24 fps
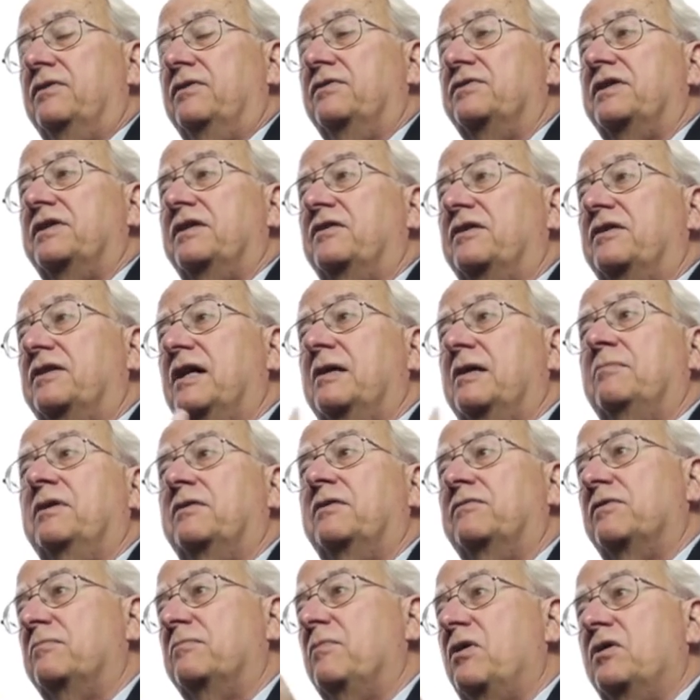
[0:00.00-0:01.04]
that are coming
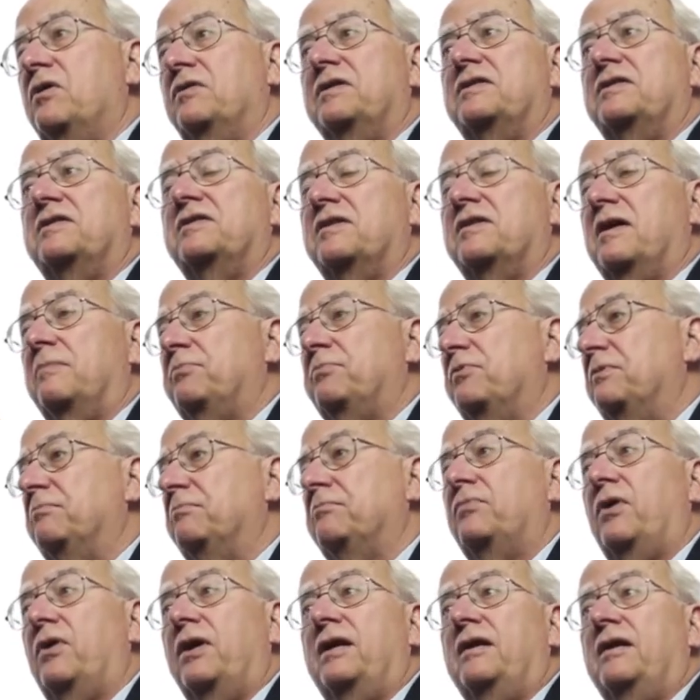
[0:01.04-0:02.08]
from all these separate
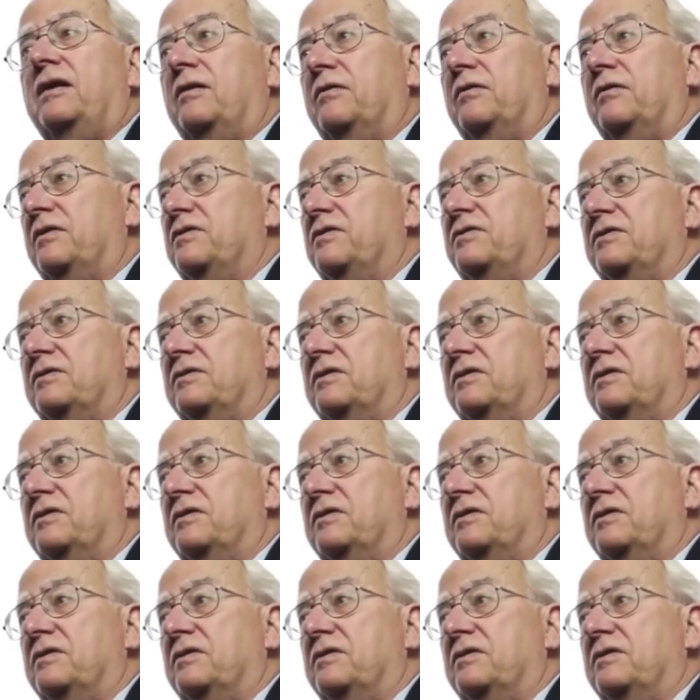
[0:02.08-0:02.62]
brain areas.